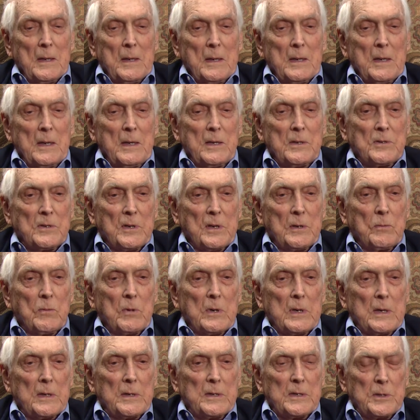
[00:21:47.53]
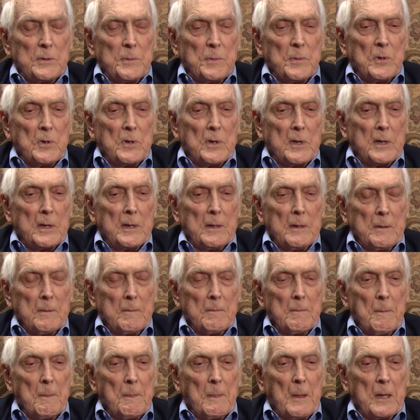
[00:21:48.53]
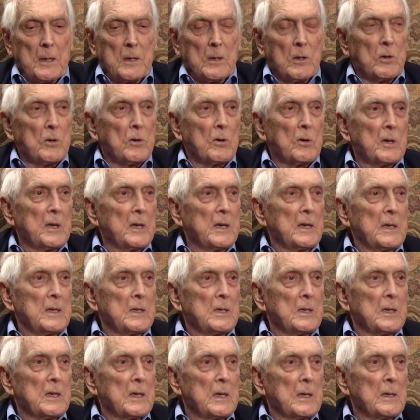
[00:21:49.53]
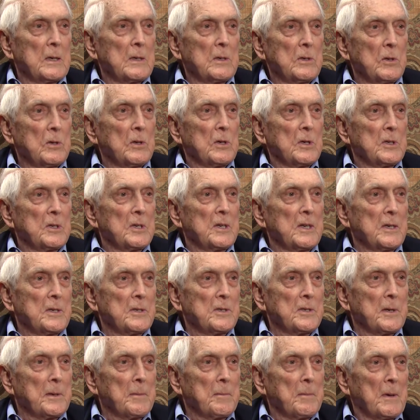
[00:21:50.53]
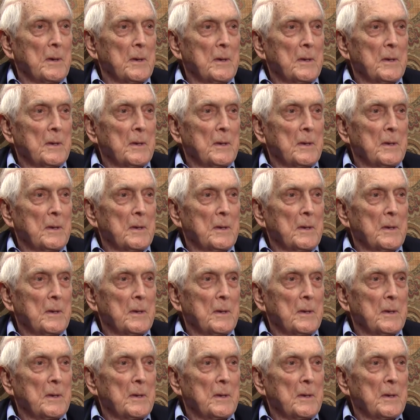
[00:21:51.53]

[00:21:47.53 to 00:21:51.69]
He said, Well, this boy can learn anything you can teach him.